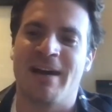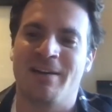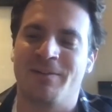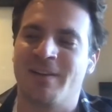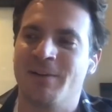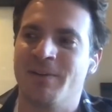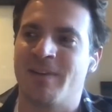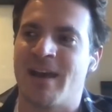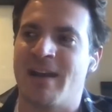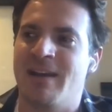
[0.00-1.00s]
NFT was
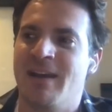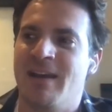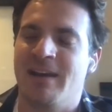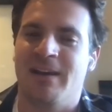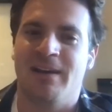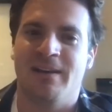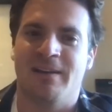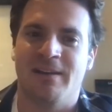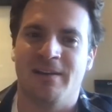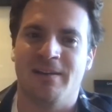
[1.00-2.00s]
that
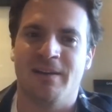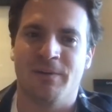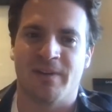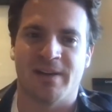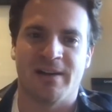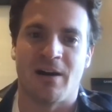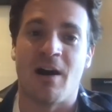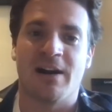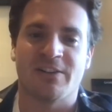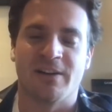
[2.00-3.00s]
it was like an
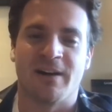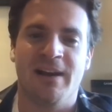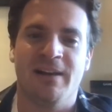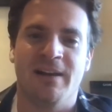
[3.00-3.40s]
auction, right?